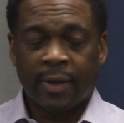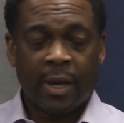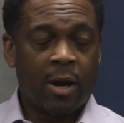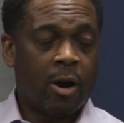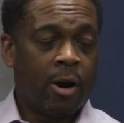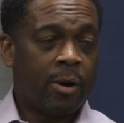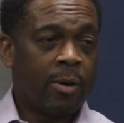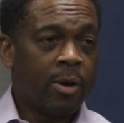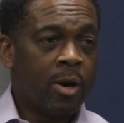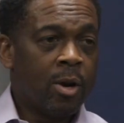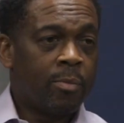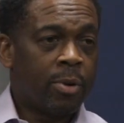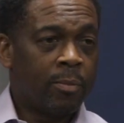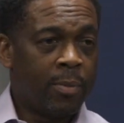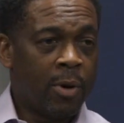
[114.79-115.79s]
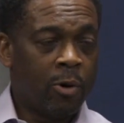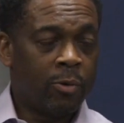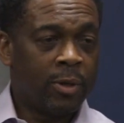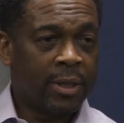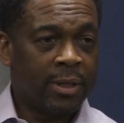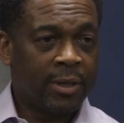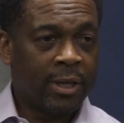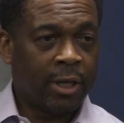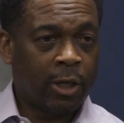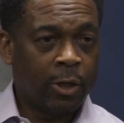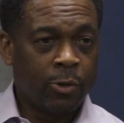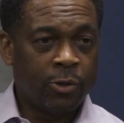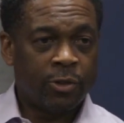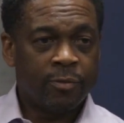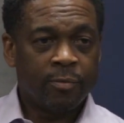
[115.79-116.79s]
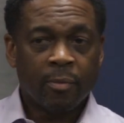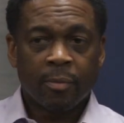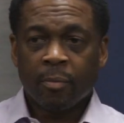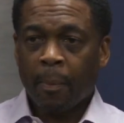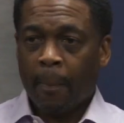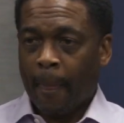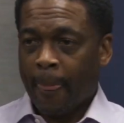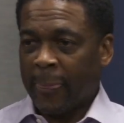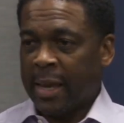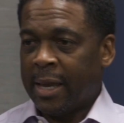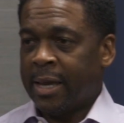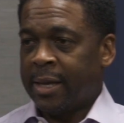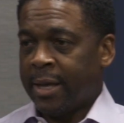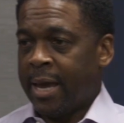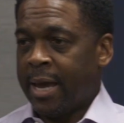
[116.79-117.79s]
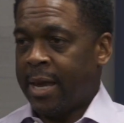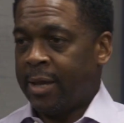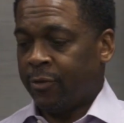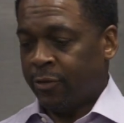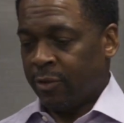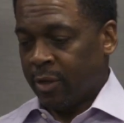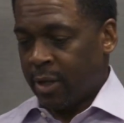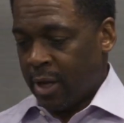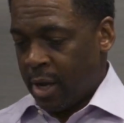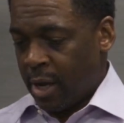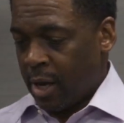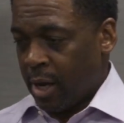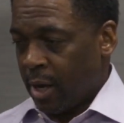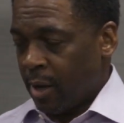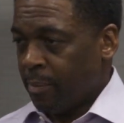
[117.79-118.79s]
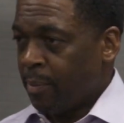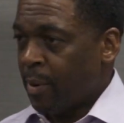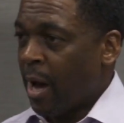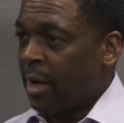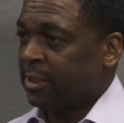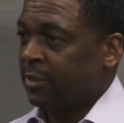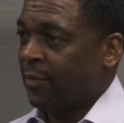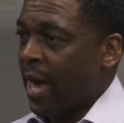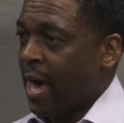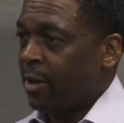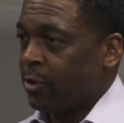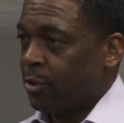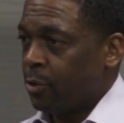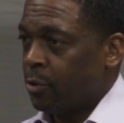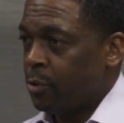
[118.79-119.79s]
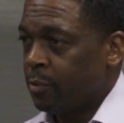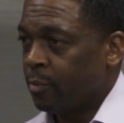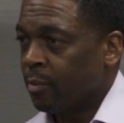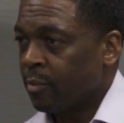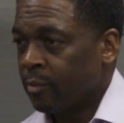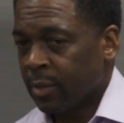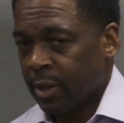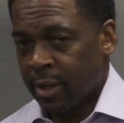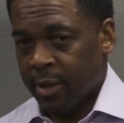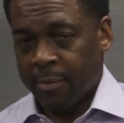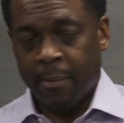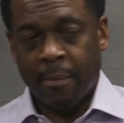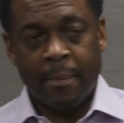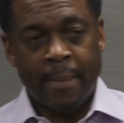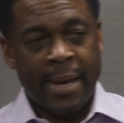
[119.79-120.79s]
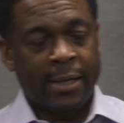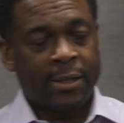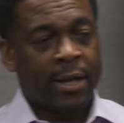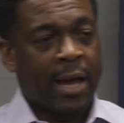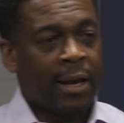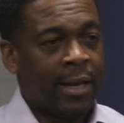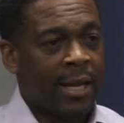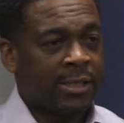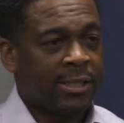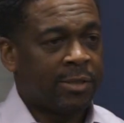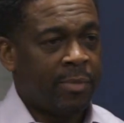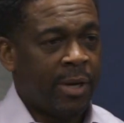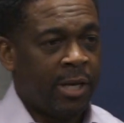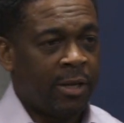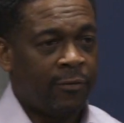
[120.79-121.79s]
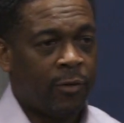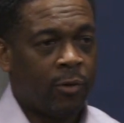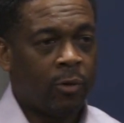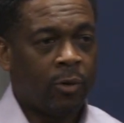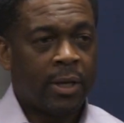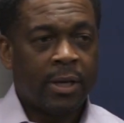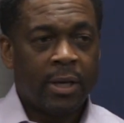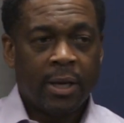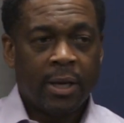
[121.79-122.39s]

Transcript: They are promote inclusion, enhance positive attitude, make a lesson meaningful,